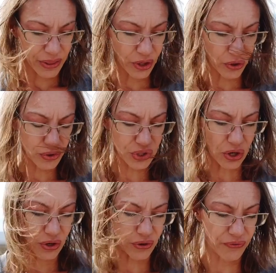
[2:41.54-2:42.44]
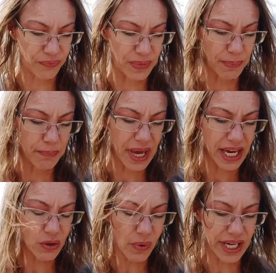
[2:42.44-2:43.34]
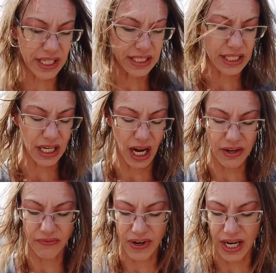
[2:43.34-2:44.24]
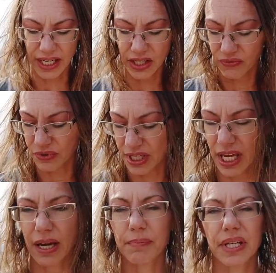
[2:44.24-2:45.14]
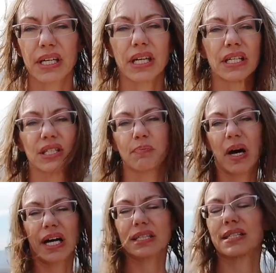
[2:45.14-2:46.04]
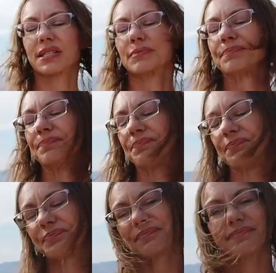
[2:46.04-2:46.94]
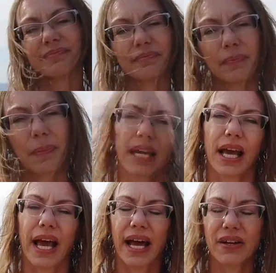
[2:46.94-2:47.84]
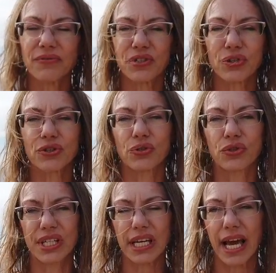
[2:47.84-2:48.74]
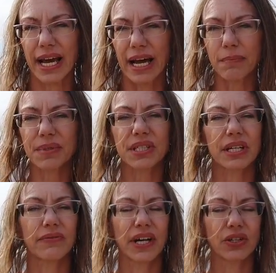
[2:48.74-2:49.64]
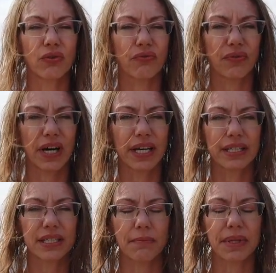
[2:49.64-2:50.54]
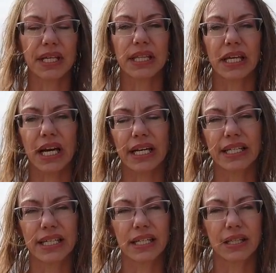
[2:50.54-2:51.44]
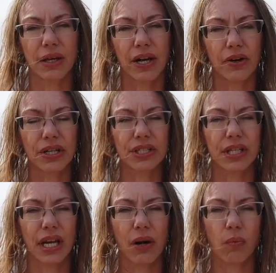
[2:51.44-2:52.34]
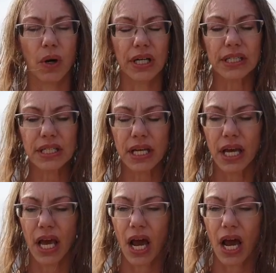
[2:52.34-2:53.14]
Those are the, the main ways that I find free camping spots after using apps if I don't find something that I need in the areas that I want.